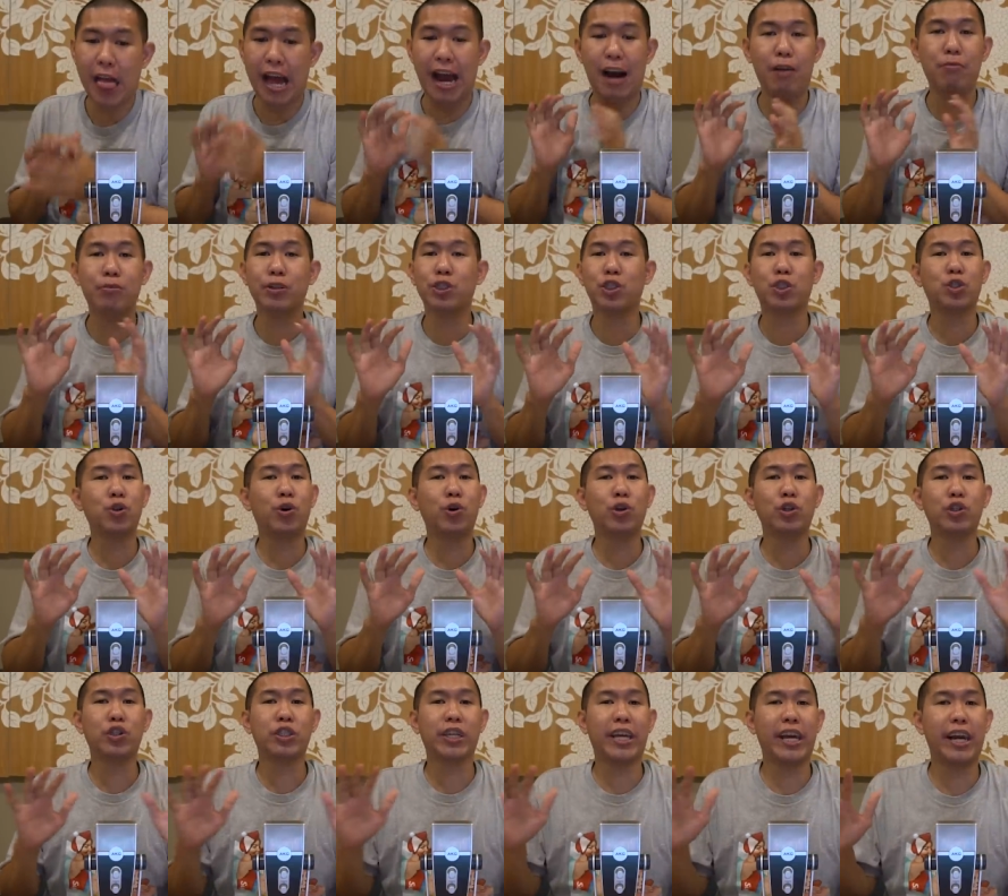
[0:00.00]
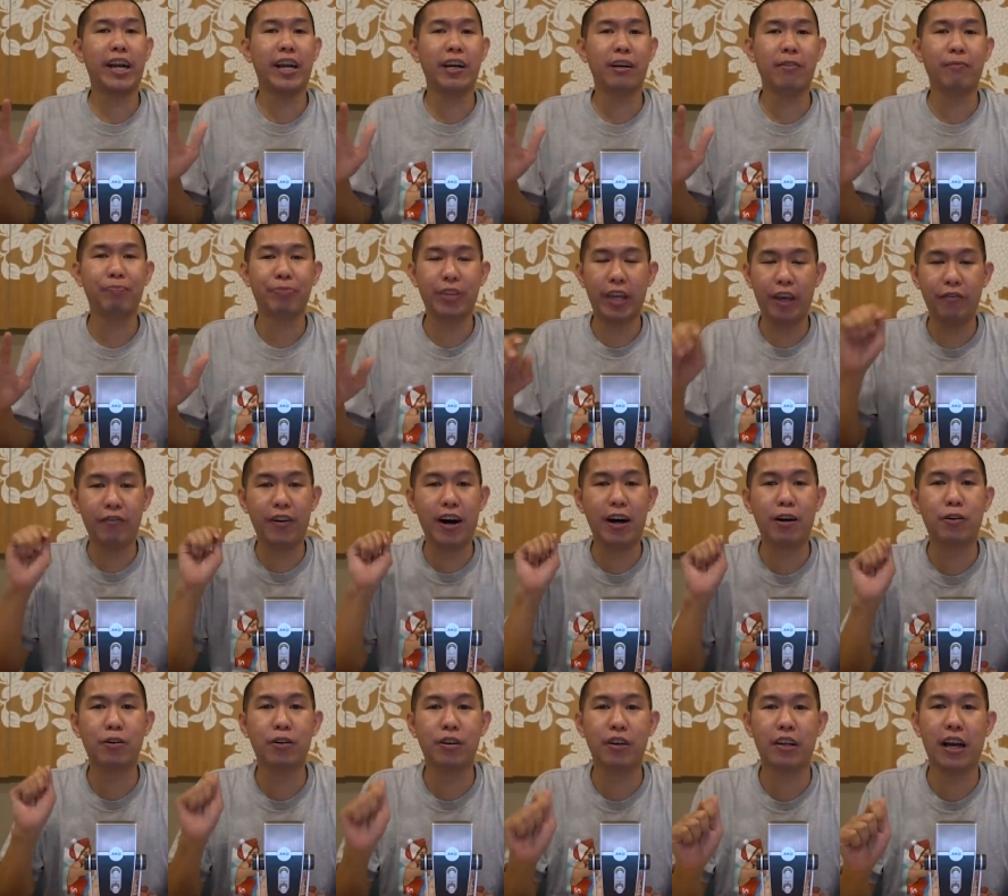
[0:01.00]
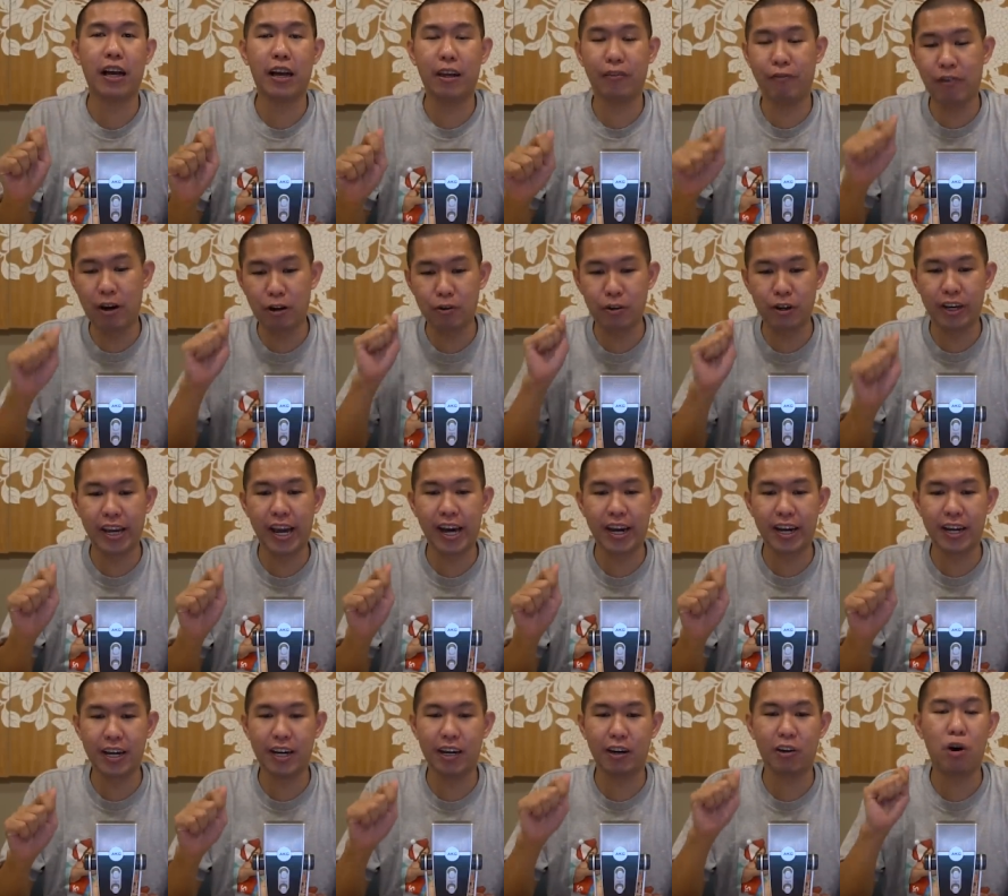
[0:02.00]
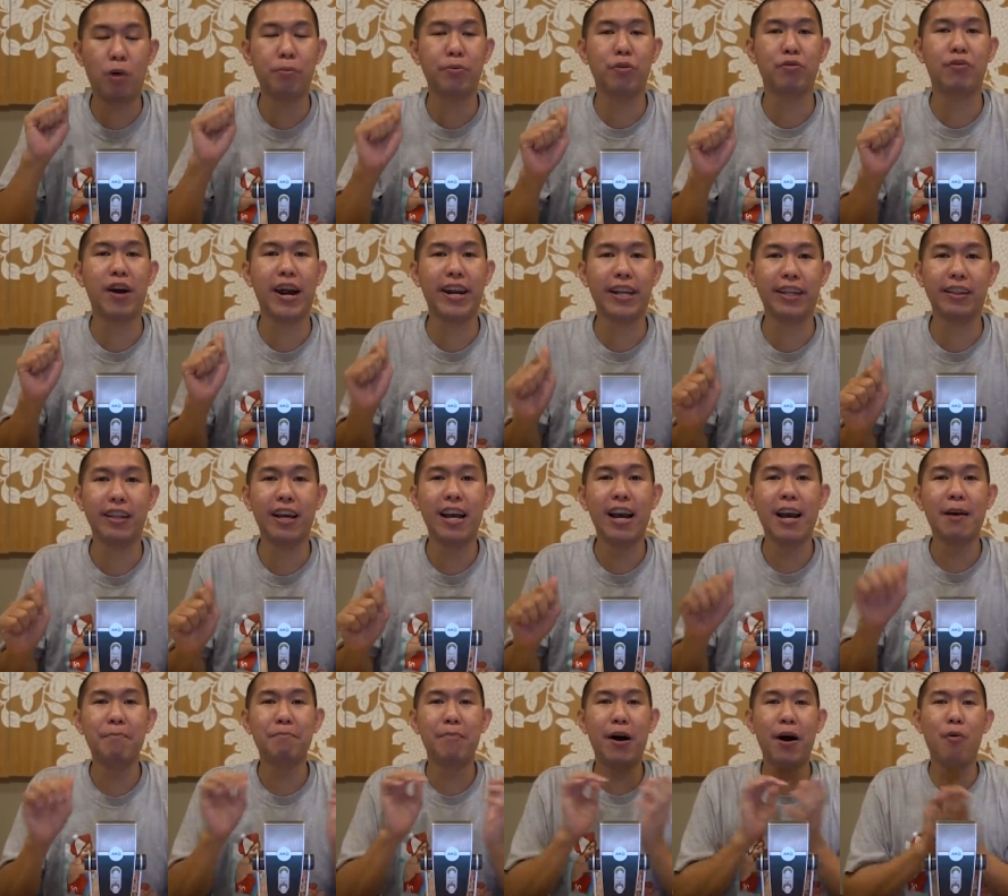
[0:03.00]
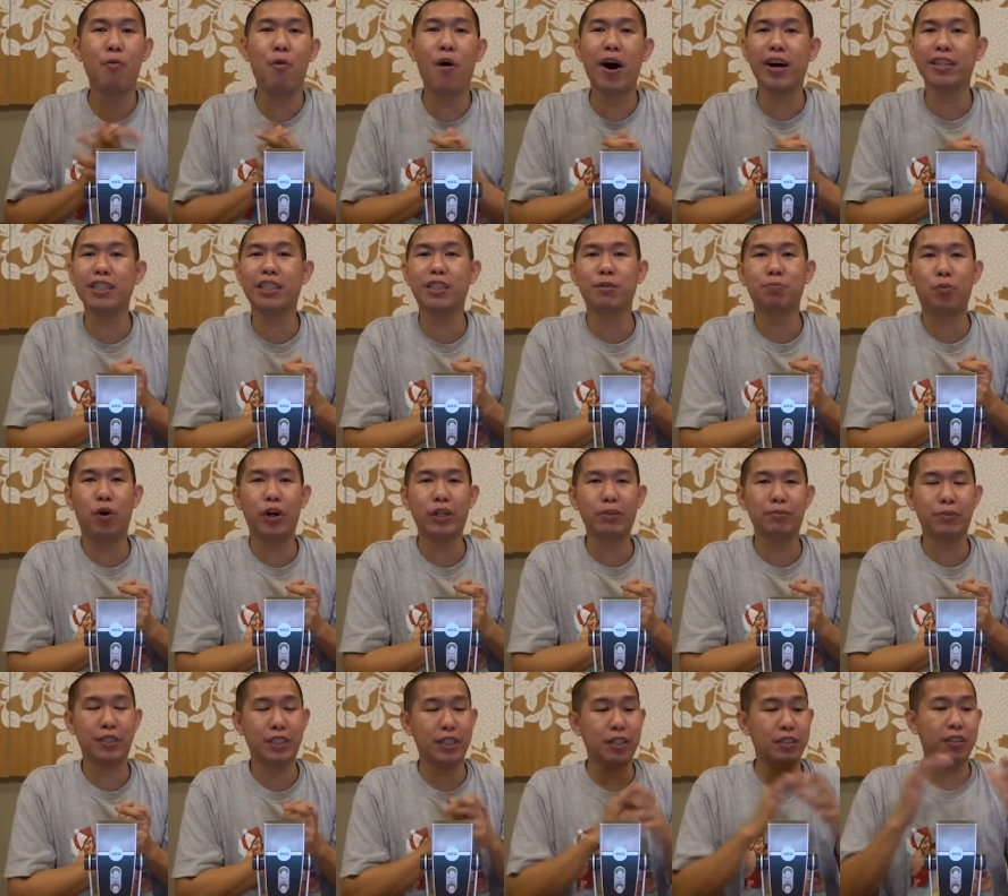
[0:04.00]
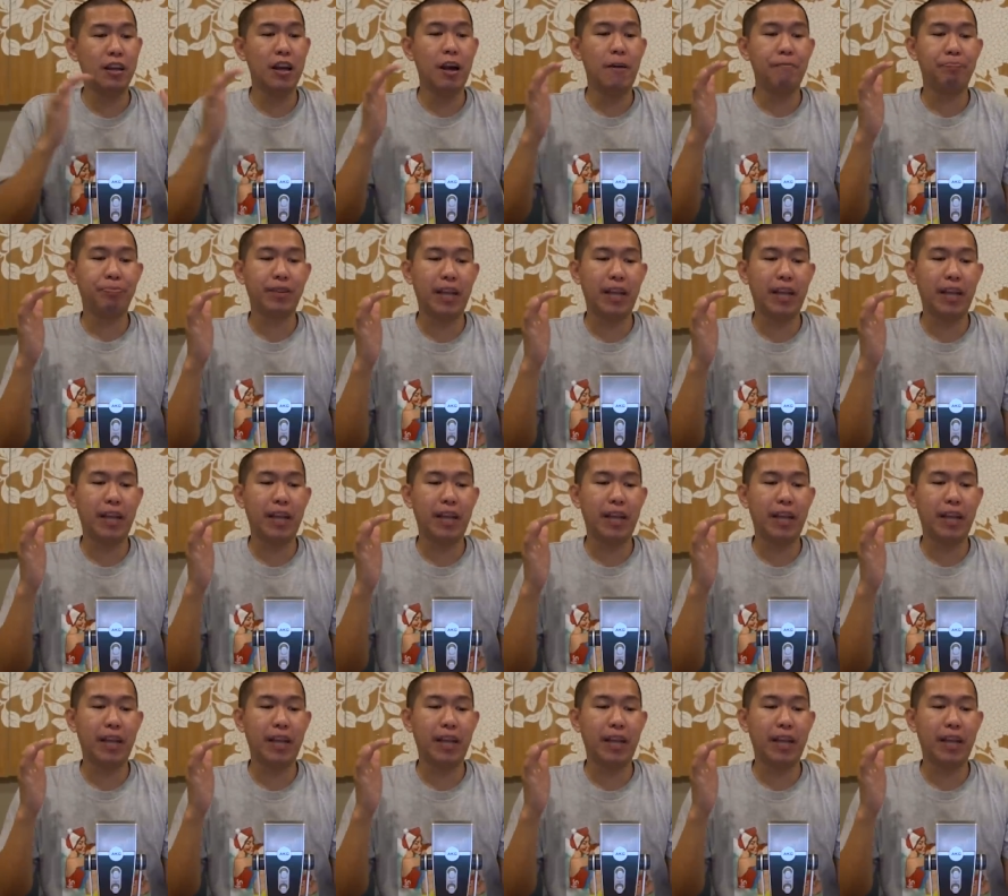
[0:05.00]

I was so scared if I could get copyrighted by One Sport, because